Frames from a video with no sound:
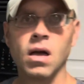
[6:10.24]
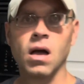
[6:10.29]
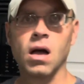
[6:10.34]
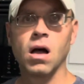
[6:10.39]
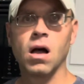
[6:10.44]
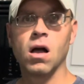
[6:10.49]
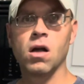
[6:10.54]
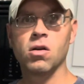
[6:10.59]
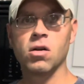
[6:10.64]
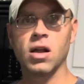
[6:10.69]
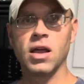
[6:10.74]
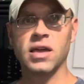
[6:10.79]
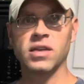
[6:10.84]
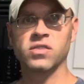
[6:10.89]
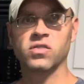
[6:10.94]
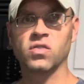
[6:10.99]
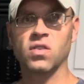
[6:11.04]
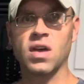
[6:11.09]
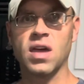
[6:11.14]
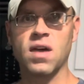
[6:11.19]
All right,
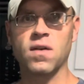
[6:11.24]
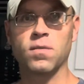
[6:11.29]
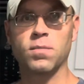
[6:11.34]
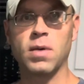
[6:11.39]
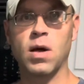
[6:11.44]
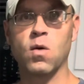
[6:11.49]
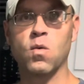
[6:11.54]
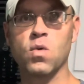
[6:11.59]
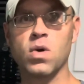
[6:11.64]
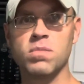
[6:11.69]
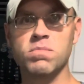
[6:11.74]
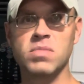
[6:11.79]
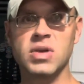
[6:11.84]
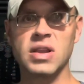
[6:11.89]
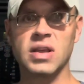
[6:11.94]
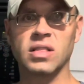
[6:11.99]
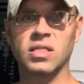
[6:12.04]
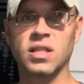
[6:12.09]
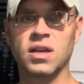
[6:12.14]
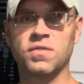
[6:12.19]
so I have about 1
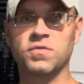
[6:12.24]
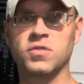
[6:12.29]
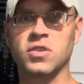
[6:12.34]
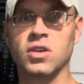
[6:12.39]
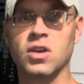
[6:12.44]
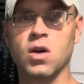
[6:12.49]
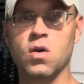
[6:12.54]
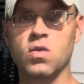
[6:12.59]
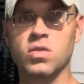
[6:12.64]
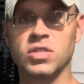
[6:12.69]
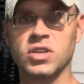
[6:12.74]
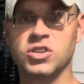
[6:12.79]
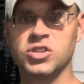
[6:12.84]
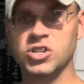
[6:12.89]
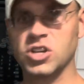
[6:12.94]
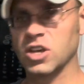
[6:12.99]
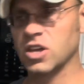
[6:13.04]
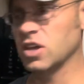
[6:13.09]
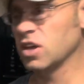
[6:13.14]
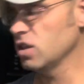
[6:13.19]
minute left to go on the
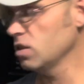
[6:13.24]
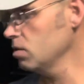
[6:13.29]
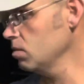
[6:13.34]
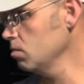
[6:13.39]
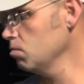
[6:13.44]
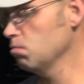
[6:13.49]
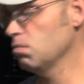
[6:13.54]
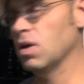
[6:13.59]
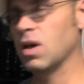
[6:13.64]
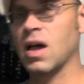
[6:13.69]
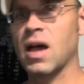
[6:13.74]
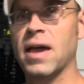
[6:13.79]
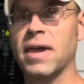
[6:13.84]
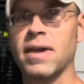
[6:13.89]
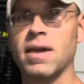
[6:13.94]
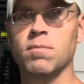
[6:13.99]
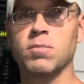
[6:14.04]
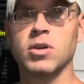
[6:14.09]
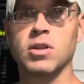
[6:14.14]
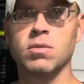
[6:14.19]
chicken, but I
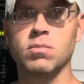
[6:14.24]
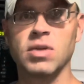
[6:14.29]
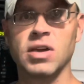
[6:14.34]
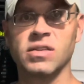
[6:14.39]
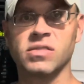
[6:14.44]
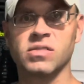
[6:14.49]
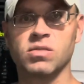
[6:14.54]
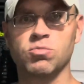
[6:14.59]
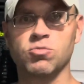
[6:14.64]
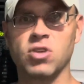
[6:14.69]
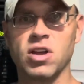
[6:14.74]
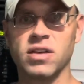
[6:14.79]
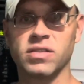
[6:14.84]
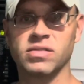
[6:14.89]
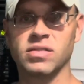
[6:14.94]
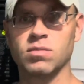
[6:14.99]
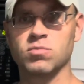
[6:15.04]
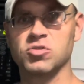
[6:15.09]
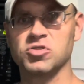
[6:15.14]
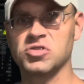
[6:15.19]
am gonna make some
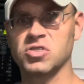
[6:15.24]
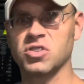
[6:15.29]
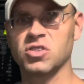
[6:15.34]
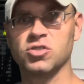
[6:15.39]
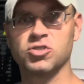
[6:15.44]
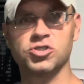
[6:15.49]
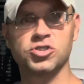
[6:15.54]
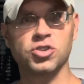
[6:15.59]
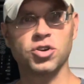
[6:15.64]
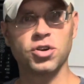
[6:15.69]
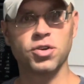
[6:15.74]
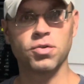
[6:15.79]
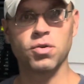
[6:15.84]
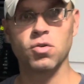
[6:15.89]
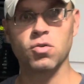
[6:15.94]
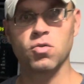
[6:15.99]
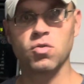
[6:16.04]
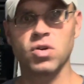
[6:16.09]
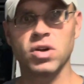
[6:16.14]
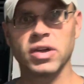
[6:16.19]
rice. I'm just gonna show you
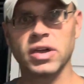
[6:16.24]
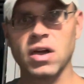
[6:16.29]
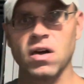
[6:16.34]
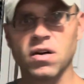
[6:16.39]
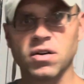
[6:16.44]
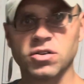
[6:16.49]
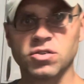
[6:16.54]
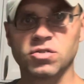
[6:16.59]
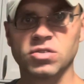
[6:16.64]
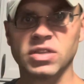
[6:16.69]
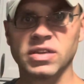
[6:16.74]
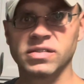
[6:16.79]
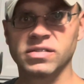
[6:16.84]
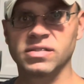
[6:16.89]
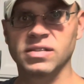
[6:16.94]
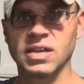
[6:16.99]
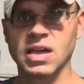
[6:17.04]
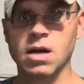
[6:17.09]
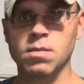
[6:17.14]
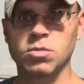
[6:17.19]
real quick how I do
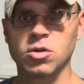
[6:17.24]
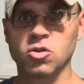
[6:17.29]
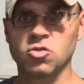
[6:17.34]
this Diablo